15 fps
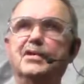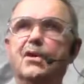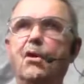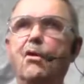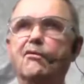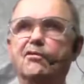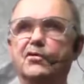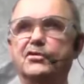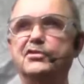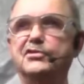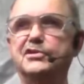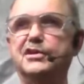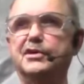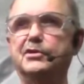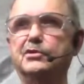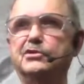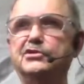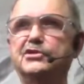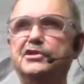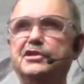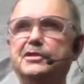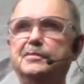over the center
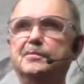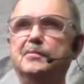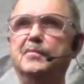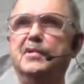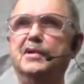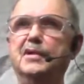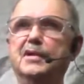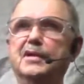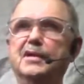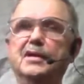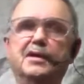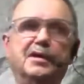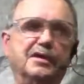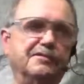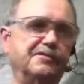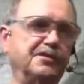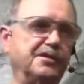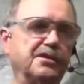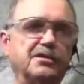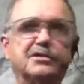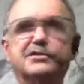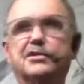seam. And if you
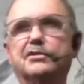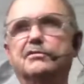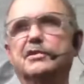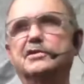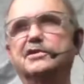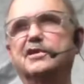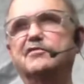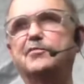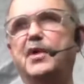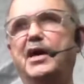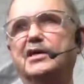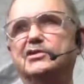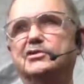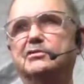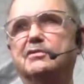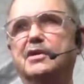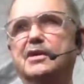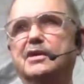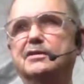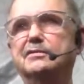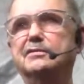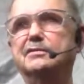notice on the ones I've passed
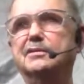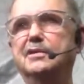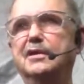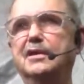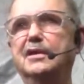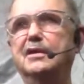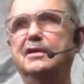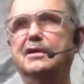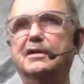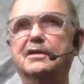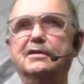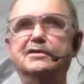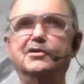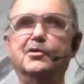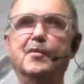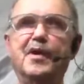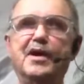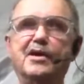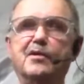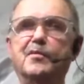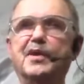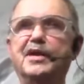around, you may
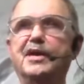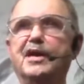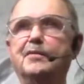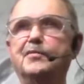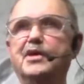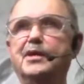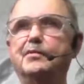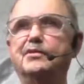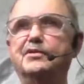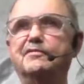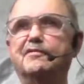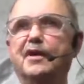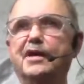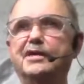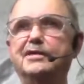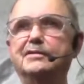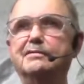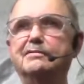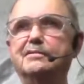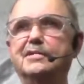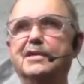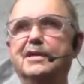or may not be able to find it.
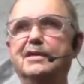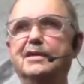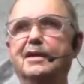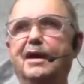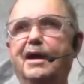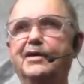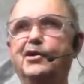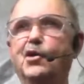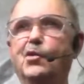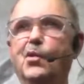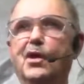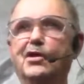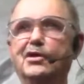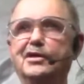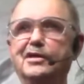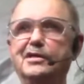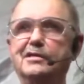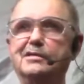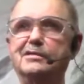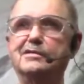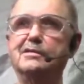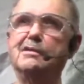I know where it
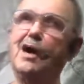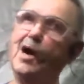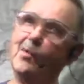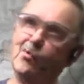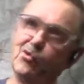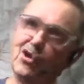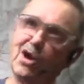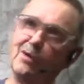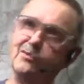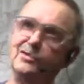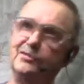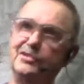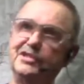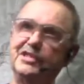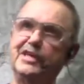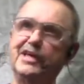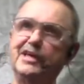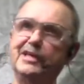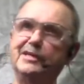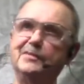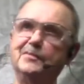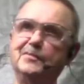is, so I probably
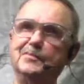can.